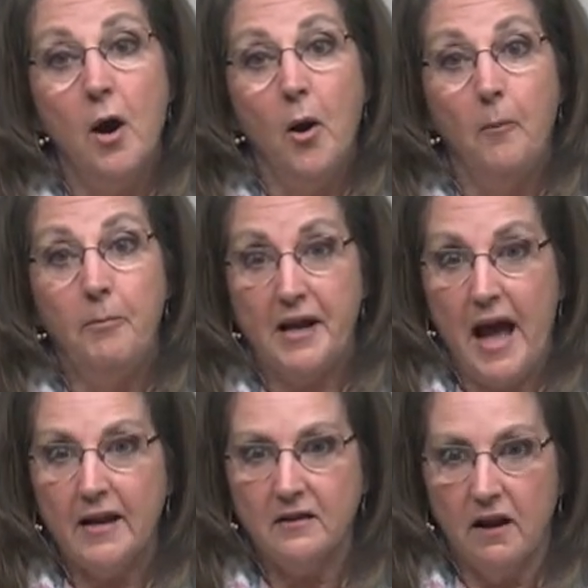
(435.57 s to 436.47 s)
But I
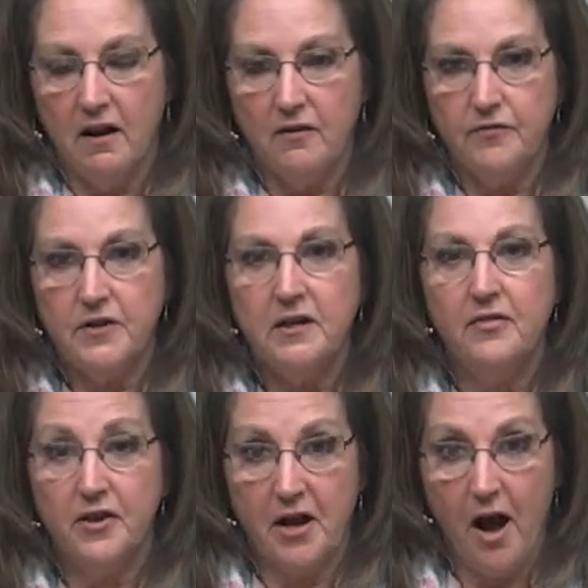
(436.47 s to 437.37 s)
loved the
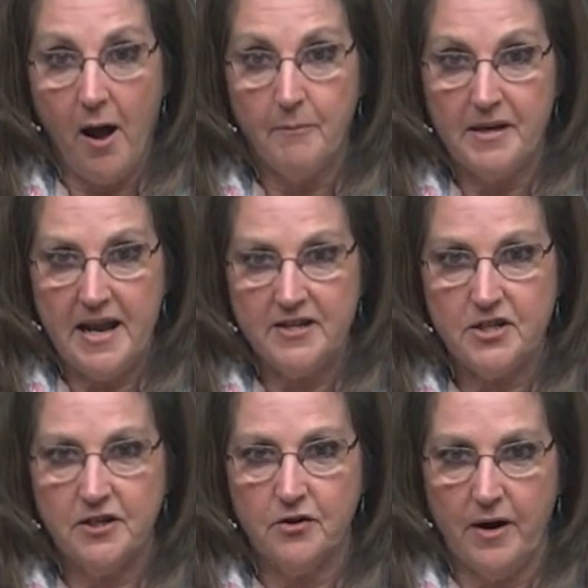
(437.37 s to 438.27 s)
combination
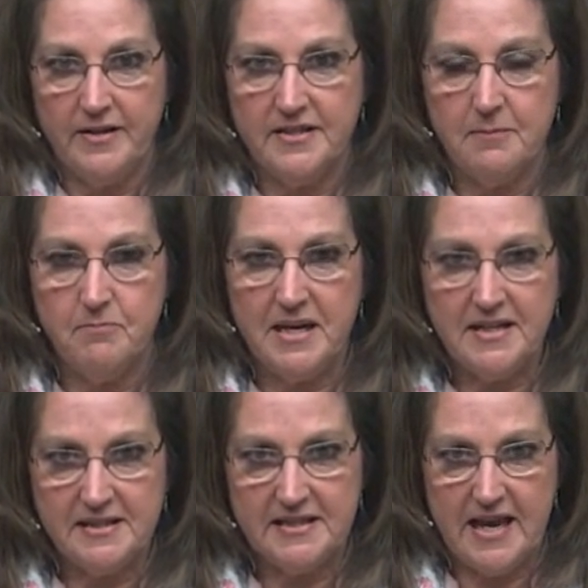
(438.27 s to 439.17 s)
of grains and
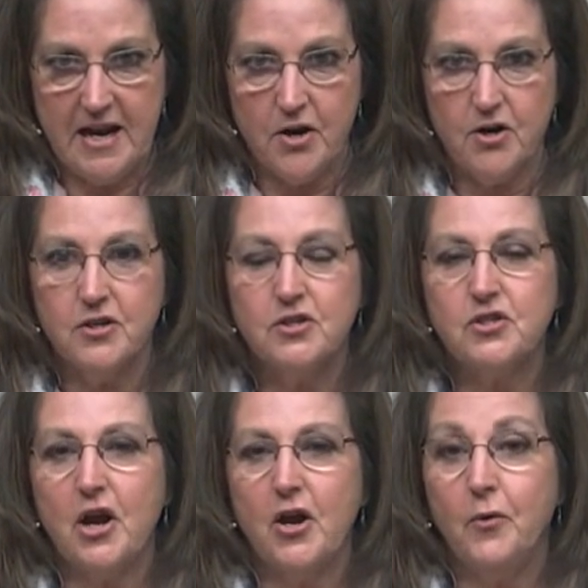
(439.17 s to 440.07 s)
beans there.
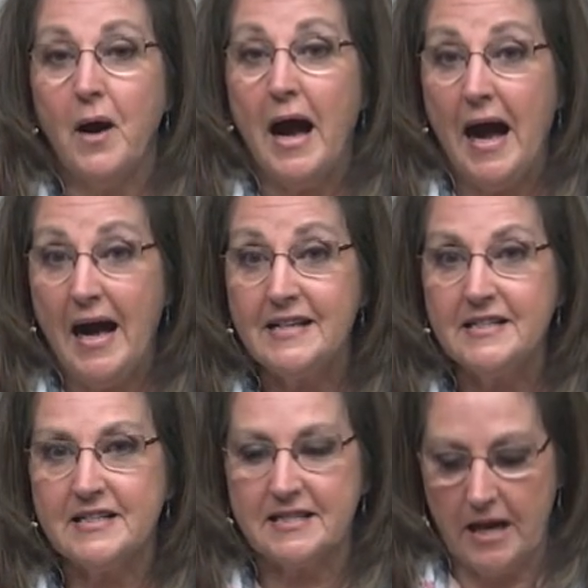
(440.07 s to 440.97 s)
So I
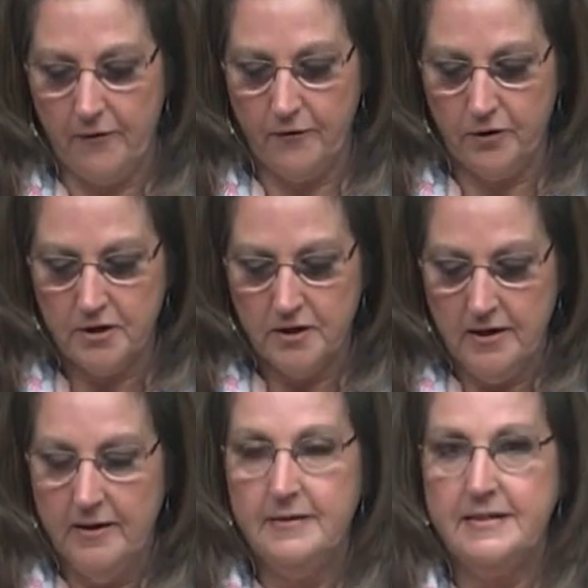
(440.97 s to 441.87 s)
discovered
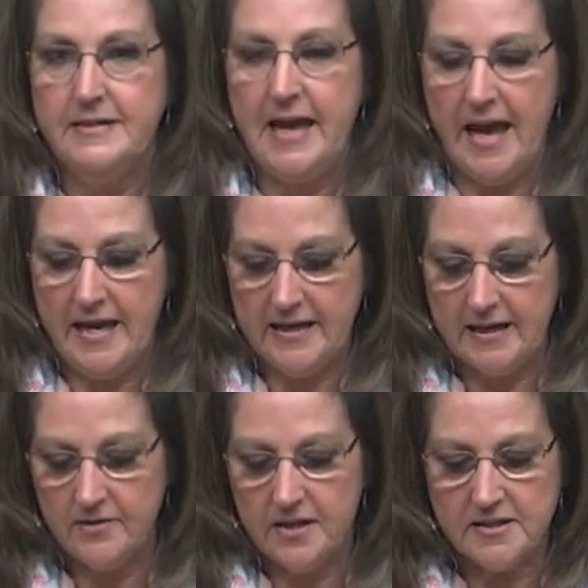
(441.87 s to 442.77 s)

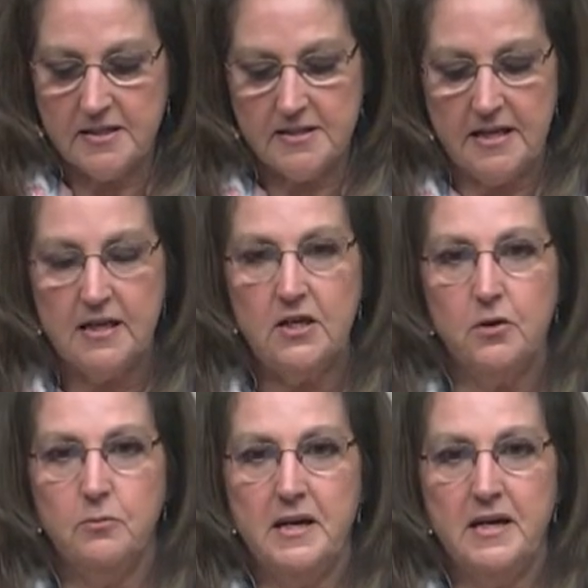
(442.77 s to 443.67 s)
taking this Ezekiel
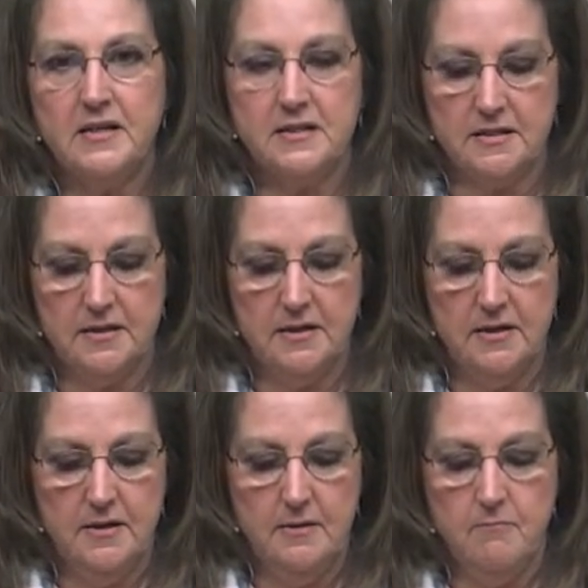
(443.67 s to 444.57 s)
mix,
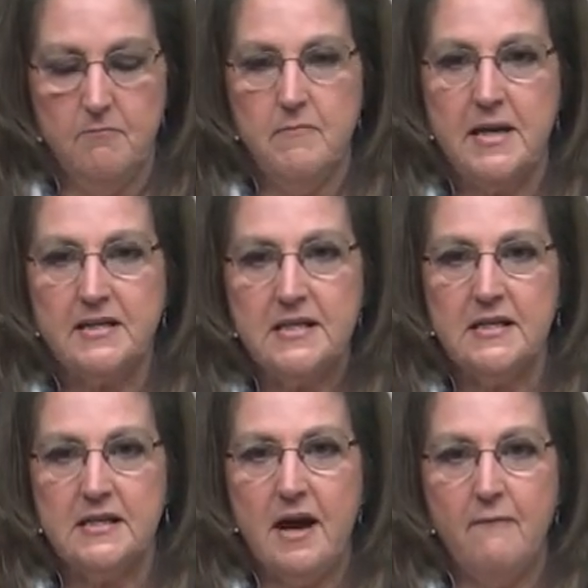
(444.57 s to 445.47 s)
mixing
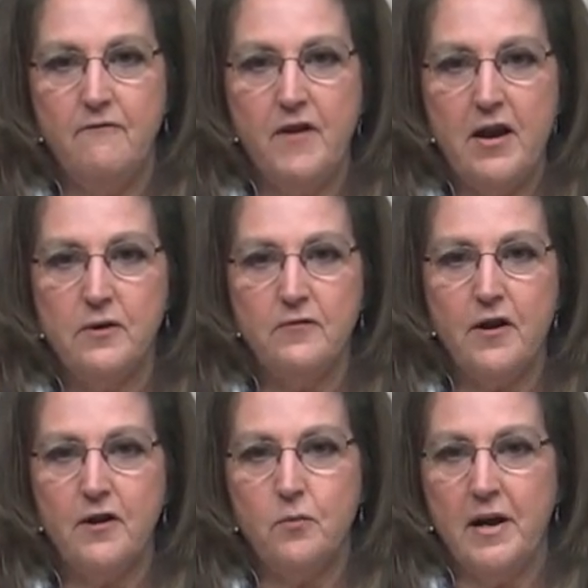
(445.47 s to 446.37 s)
it up very,
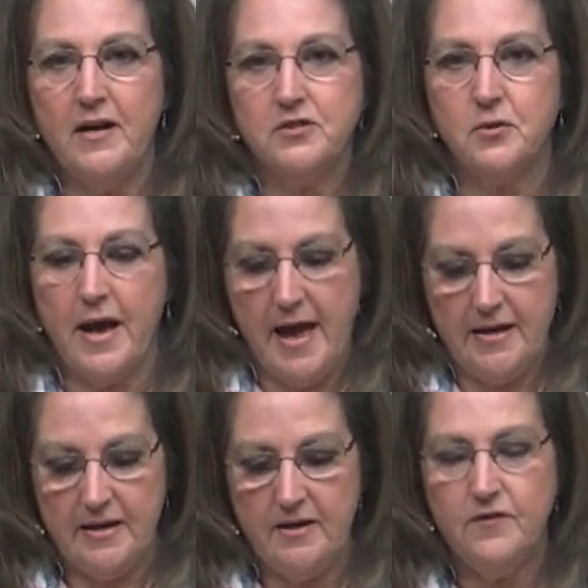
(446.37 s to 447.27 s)
very well, so I had
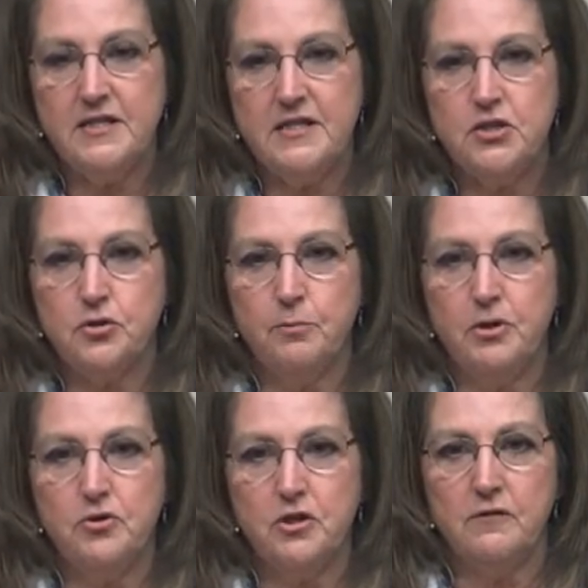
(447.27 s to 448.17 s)
even
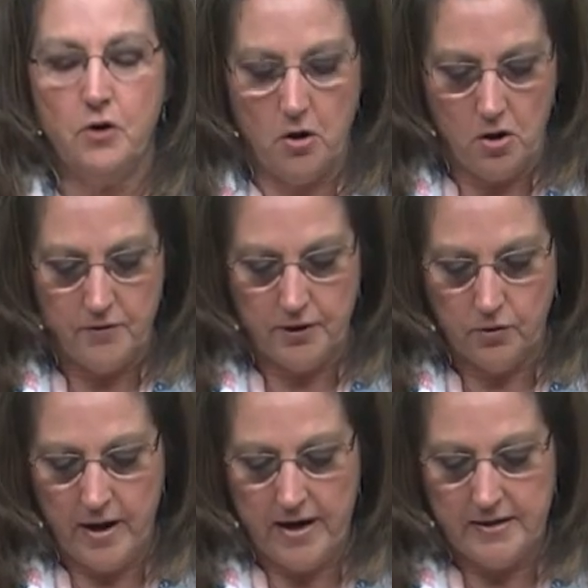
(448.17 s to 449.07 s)
distribution of all the
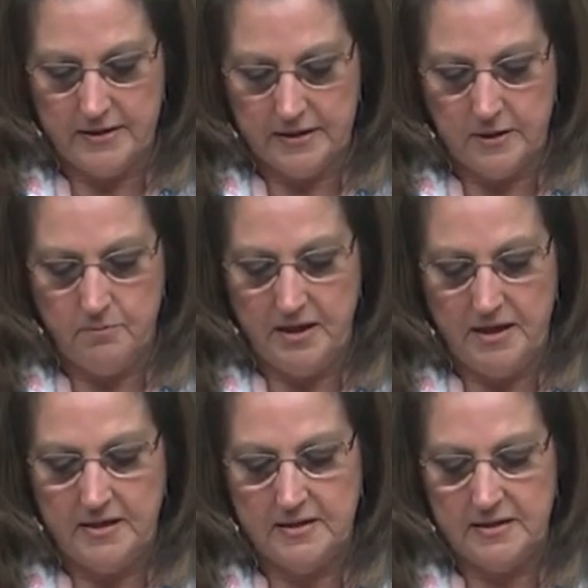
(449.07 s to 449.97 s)
grains and the
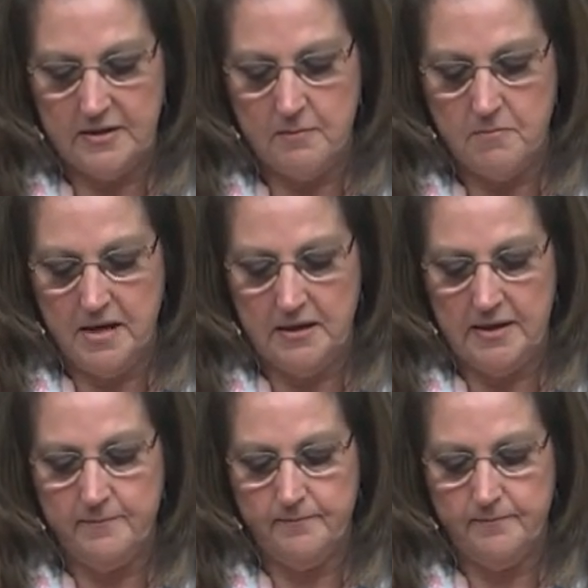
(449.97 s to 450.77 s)
beans and the millet.